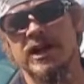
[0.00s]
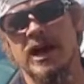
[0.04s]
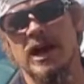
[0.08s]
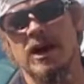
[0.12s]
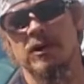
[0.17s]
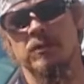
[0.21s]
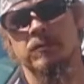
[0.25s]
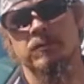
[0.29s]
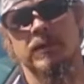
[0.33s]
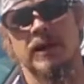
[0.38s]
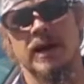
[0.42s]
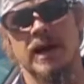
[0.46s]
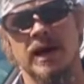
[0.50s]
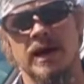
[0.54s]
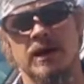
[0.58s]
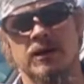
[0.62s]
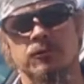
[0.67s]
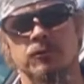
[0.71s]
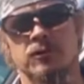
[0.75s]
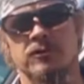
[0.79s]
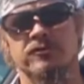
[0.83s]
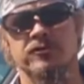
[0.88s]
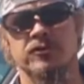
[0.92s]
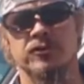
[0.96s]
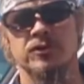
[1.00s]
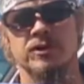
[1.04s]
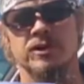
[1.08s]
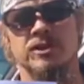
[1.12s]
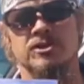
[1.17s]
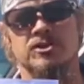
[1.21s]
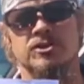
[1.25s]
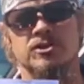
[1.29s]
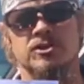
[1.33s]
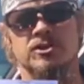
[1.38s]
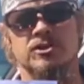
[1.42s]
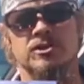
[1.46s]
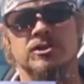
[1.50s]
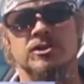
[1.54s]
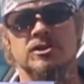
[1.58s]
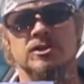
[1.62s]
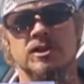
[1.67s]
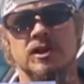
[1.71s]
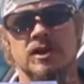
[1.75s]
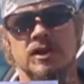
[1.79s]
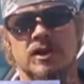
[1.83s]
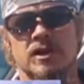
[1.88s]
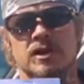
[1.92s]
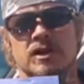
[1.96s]
out by referring to
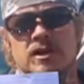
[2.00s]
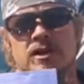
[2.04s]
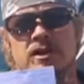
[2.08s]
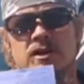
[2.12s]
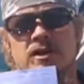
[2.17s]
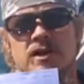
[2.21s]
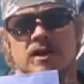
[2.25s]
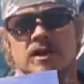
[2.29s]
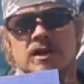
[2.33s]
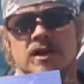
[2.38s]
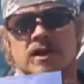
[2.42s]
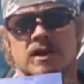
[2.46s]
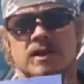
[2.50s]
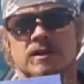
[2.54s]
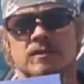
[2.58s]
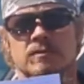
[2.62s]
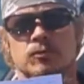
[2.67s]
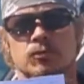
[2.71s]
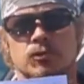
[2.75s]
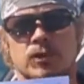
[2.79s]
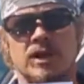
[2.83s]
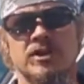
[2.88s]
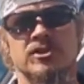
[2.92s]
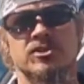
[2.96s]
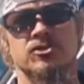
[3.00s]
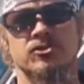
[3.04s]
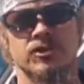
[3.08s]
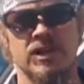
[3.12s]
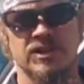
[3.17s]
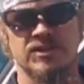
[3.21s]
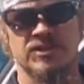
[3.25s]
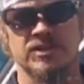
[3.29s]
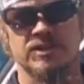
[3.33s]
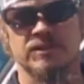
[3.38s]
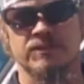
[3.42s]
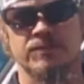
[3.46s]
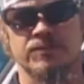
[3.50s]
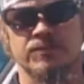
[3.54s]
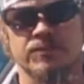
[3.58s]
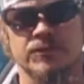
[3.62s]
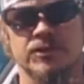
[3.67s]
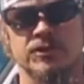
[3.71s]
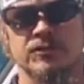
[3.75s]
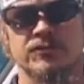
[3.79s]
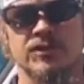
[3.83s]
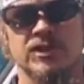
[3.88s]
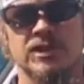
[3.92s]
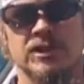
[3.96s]
your registration,
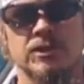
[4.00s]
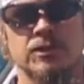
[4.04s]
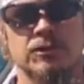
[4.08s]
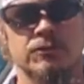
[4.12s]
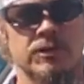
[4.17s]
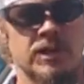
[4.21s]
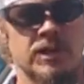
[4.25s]
your vehicle